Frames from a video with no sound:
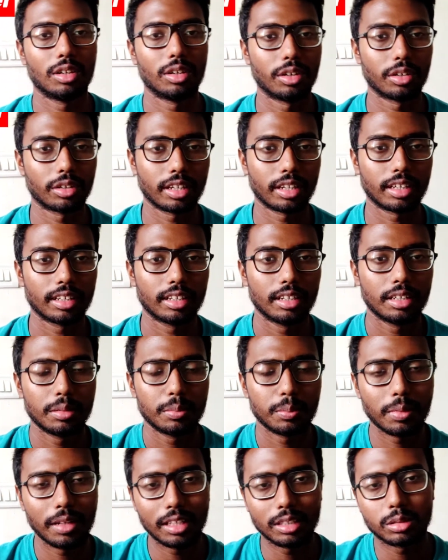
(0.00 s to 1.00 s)
Okay,
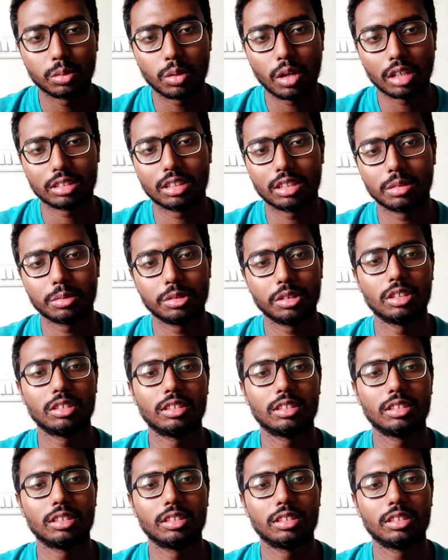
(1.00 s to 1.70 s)
please watch the video